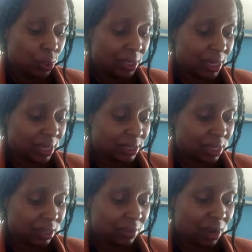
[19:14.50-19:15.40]
get
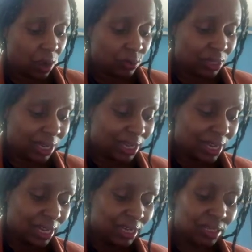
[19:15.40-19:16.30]
the counter
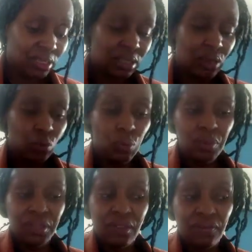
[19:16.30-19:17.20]
desk, the room
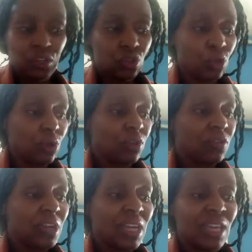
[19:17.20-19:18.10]
reservation
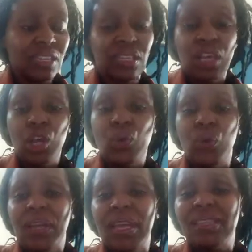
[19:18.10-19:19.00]
rate,
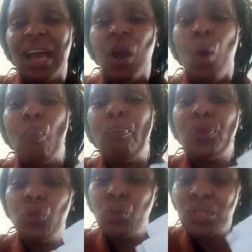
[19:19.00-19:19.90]
you'll get a
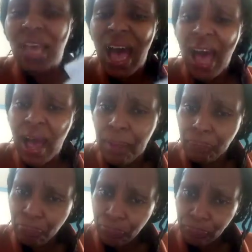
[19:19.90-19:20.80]
computer,
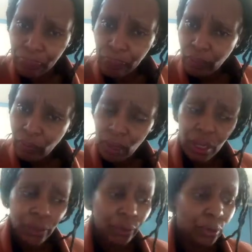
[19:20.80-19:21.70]

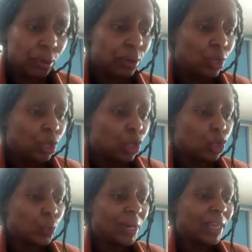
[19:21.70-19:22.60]
you
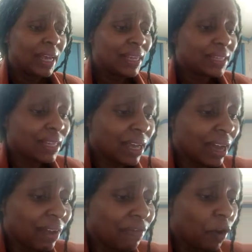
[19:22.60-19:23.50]
will get
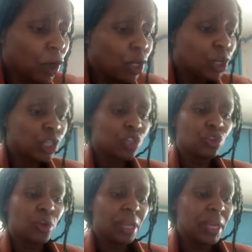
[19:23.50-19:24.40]
a folio
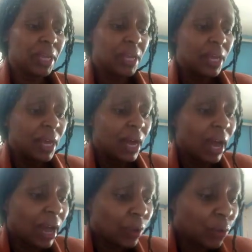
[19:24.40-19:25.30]
tray,
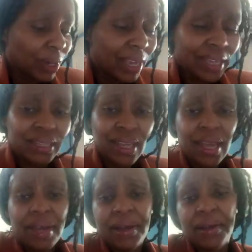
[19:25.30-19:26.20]
you'll get
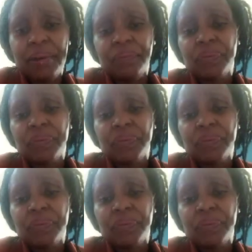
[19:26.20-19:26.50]
a